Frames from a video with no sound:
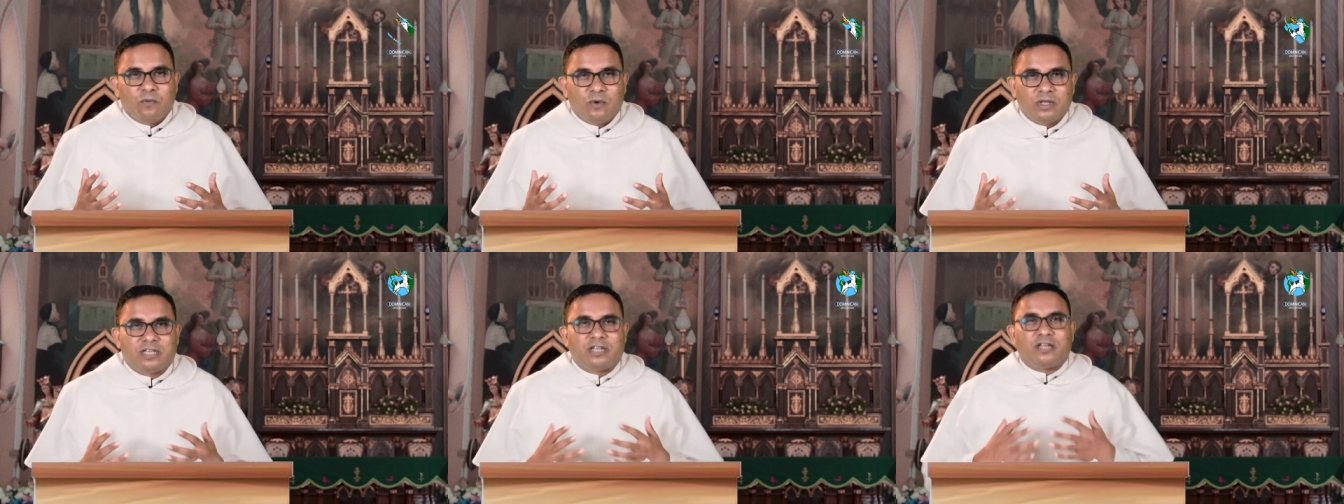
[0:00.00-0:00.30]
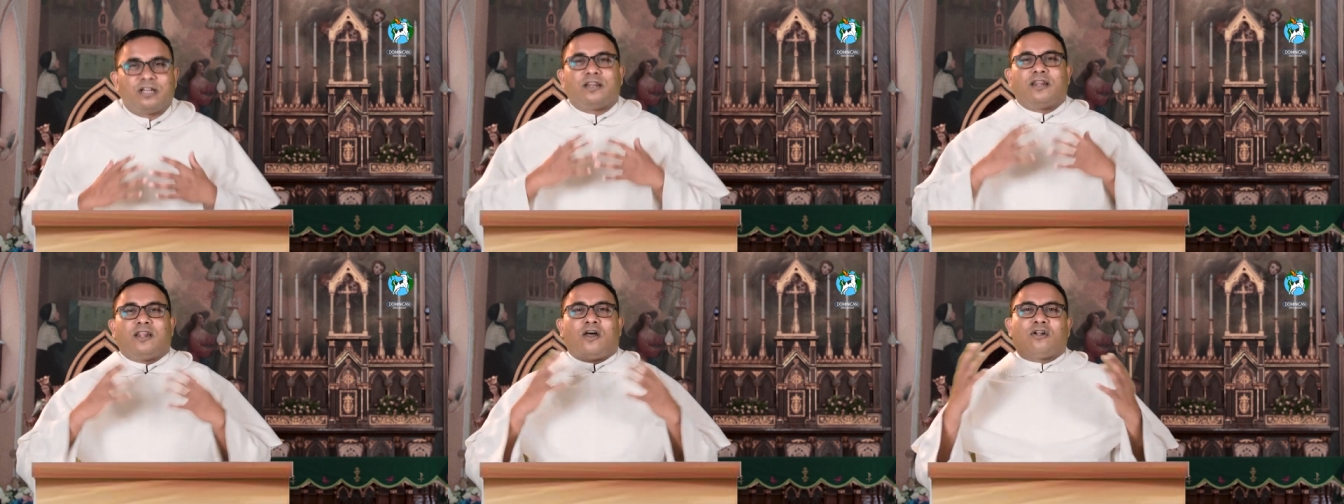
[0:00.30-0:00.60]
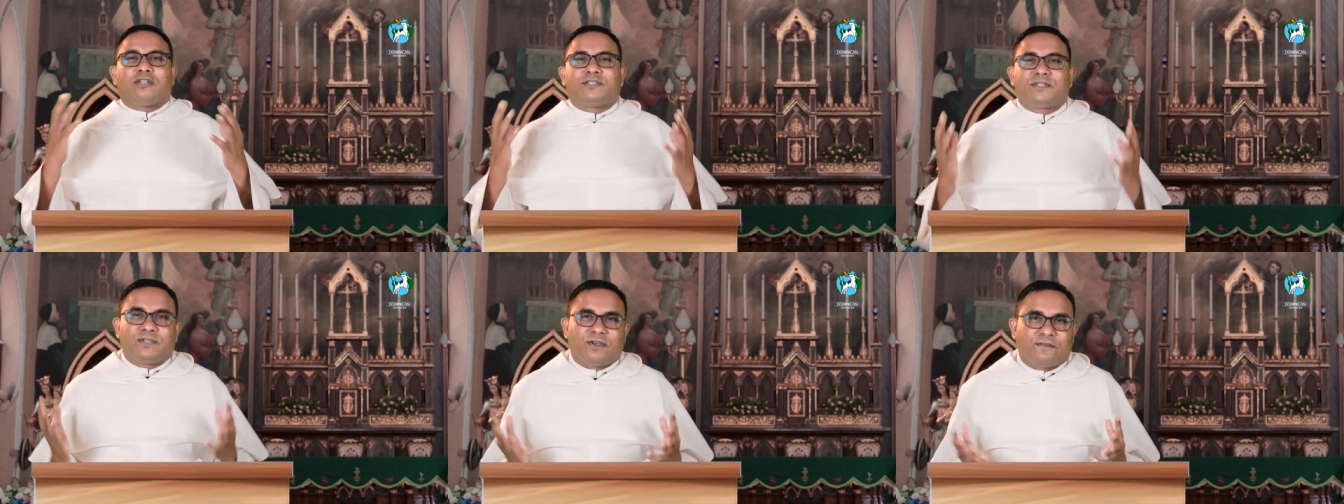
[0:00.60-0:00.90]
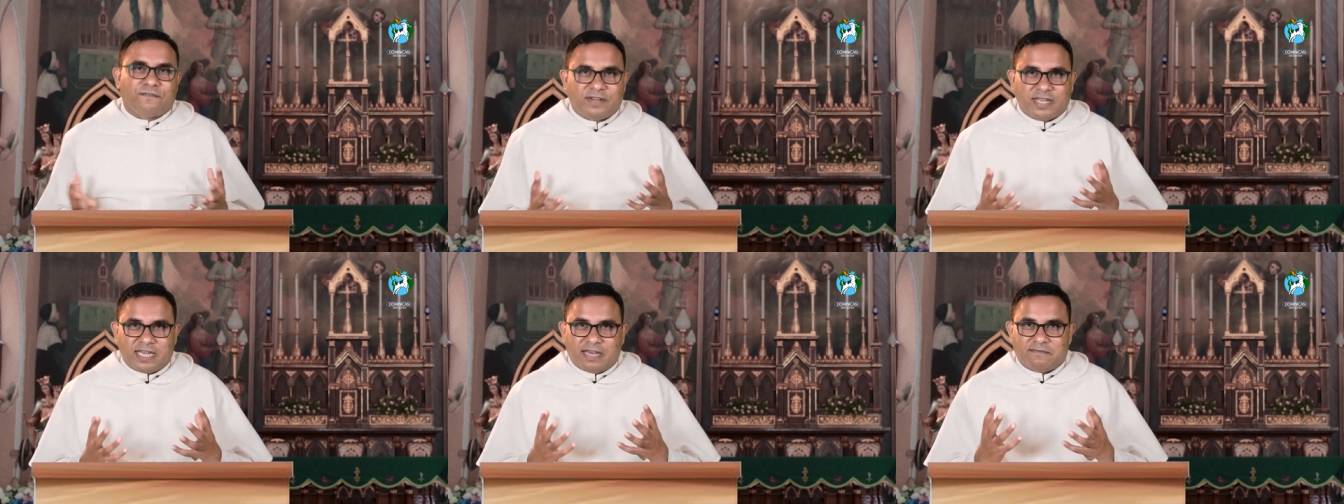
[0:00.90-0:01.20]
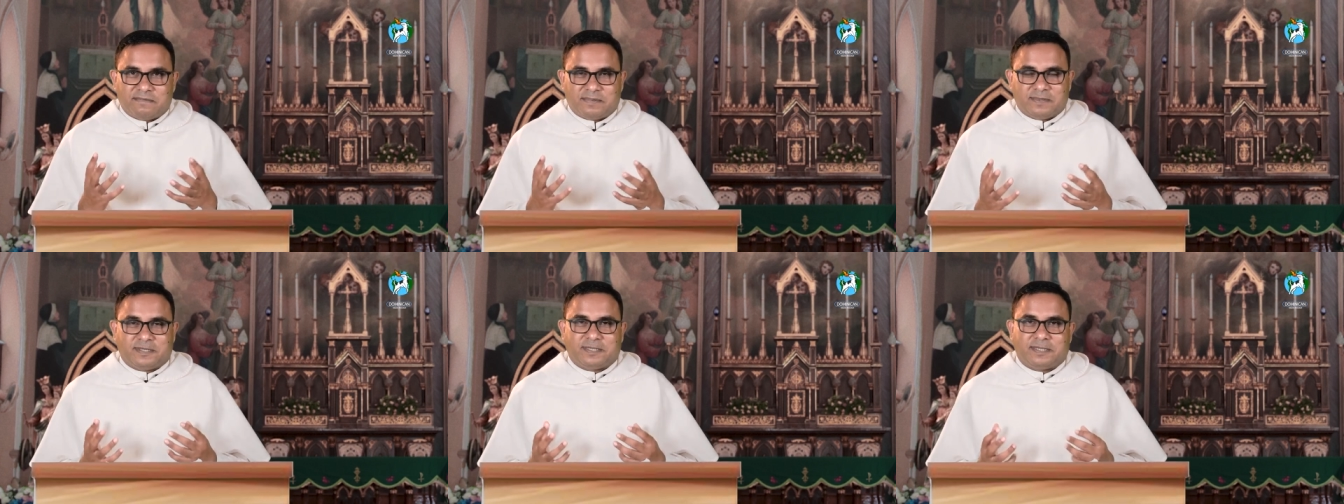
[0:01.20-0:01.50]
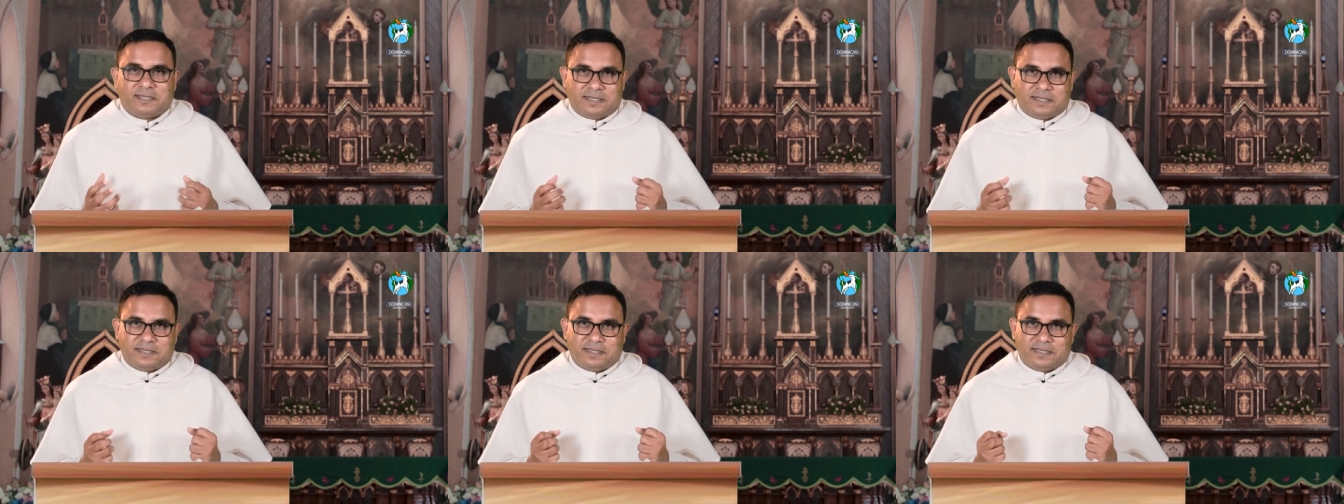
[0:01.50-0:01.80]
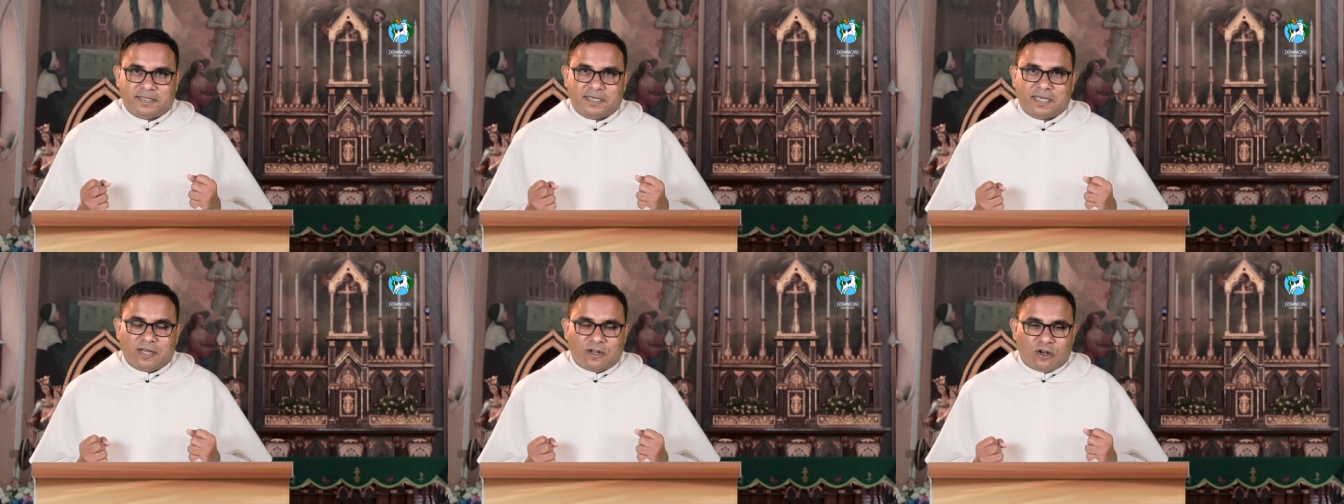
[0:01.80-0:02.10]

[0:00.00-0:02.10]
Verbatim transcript: with lots of gifts,